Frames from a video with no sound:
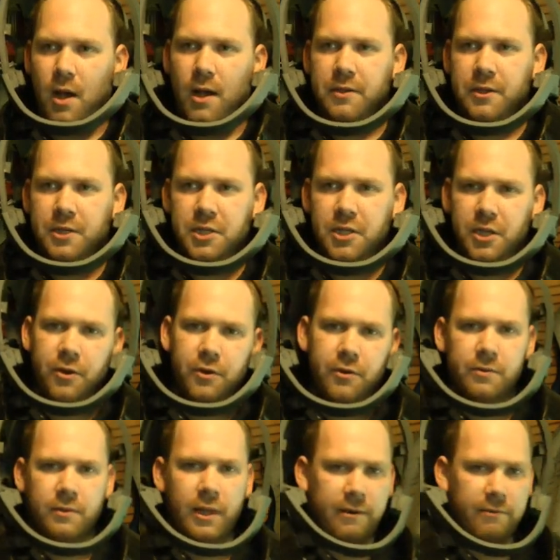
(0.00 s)
on the
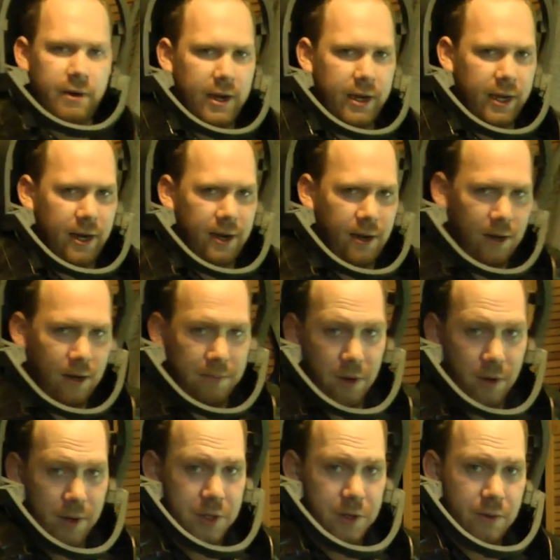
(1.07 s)
suit, like right here, I'm
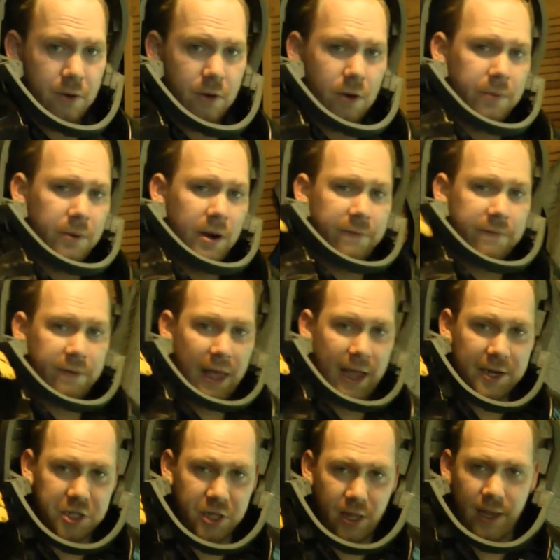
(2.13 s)
going to incorporate a
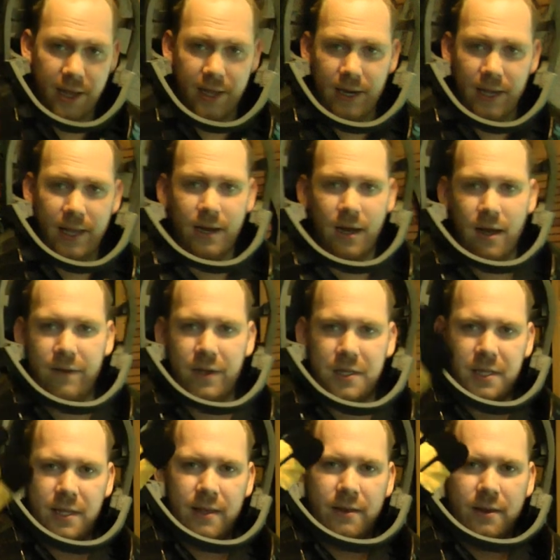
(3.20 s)
flashlight and
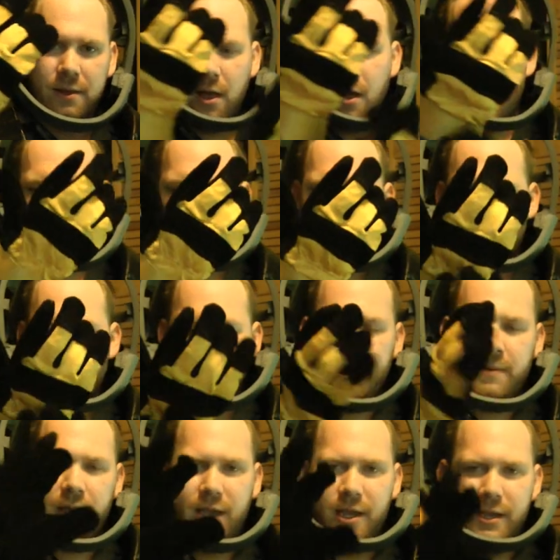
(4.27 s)
obviously the gloves are going
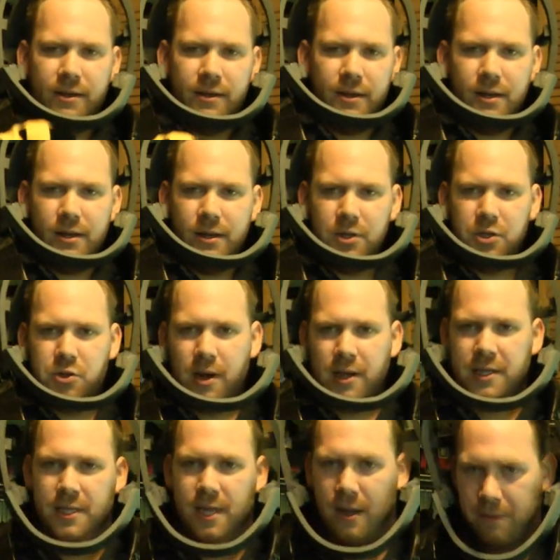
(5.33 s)
to be
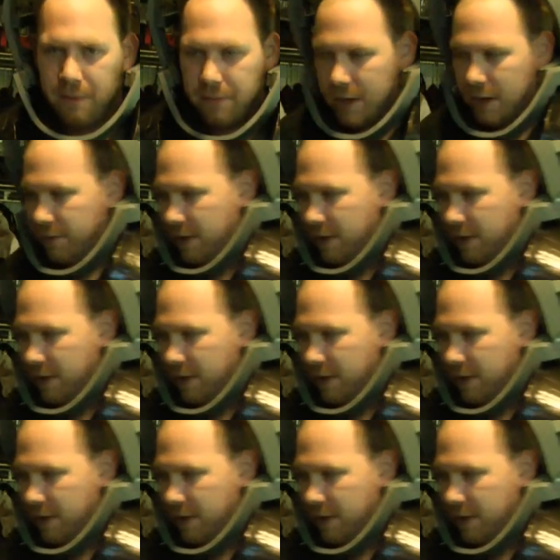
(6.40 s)
dressed up a bit.